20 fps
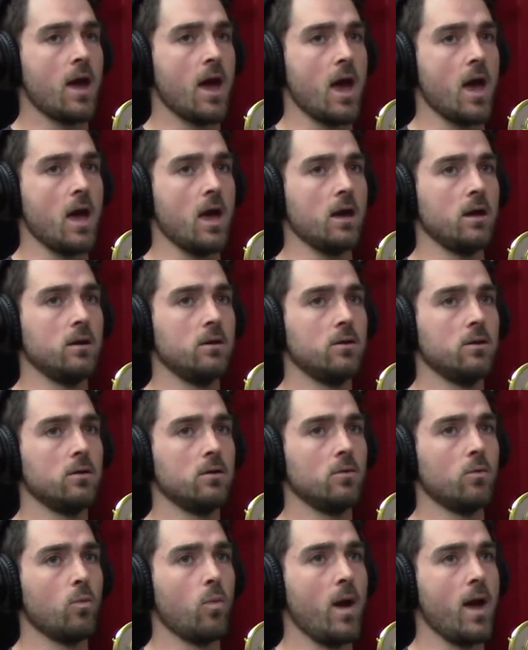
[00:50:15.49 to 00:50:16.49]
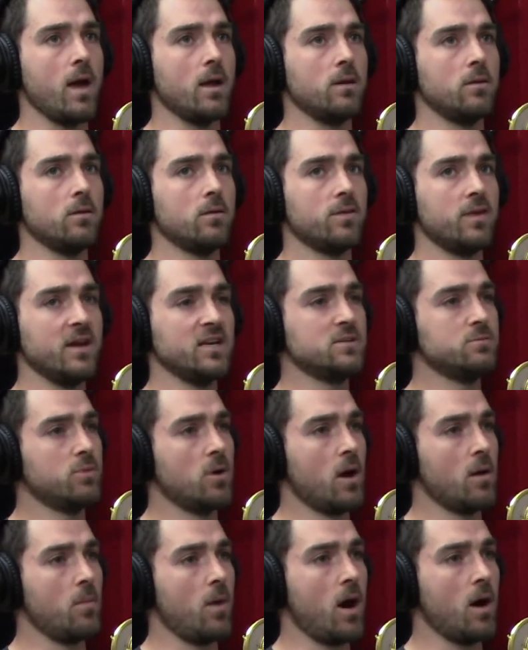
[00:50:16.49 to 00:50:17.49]
And when things
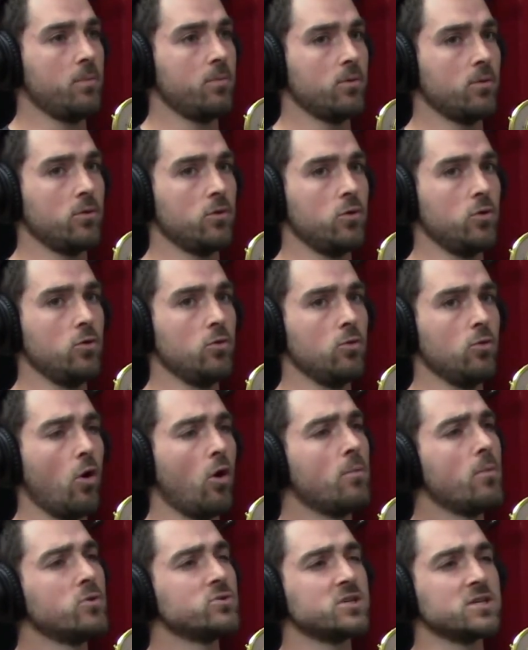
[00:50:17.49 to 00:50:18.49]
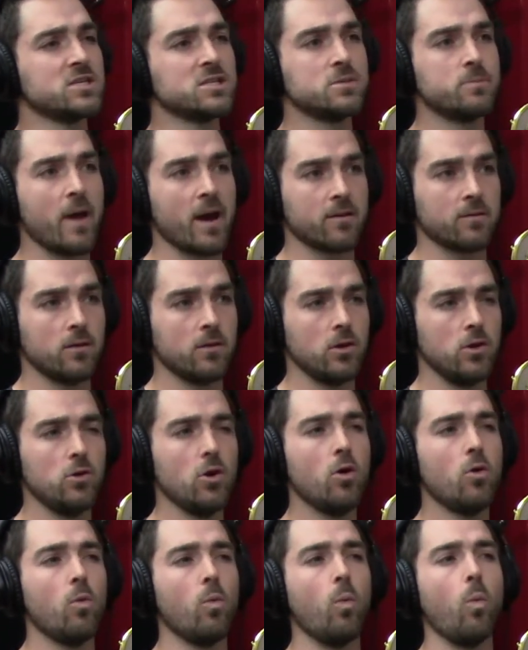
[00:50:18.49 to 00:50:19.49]
come up, you almost expect it. You
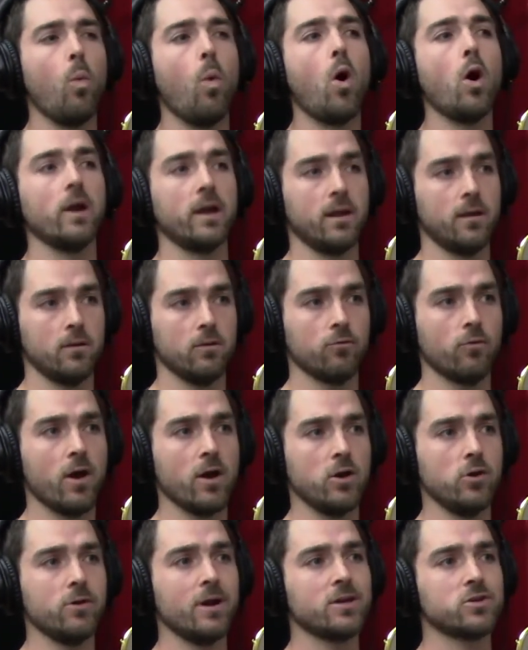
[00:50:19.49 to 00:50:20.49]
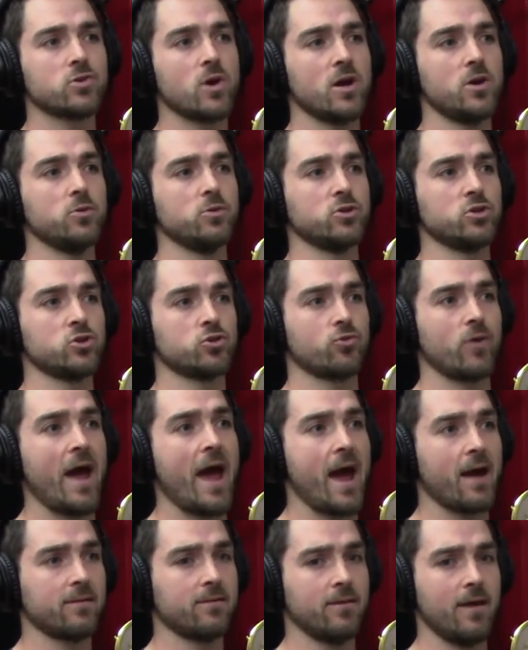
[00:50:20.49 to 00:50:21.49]
don't want it, right? You're not trying to
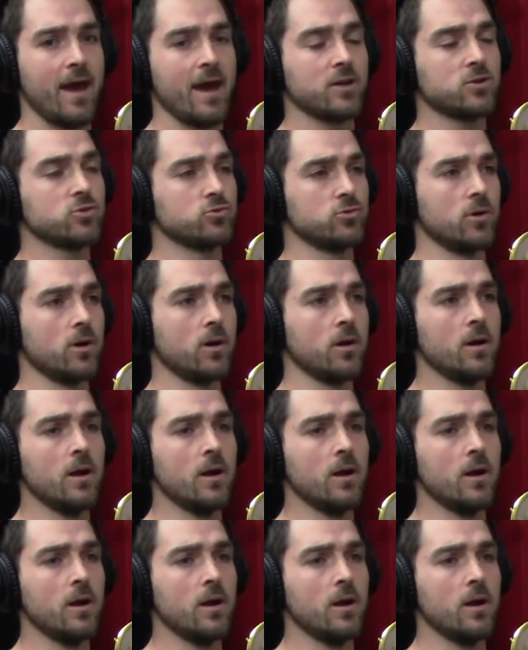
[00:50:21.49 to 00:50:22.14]
attract extra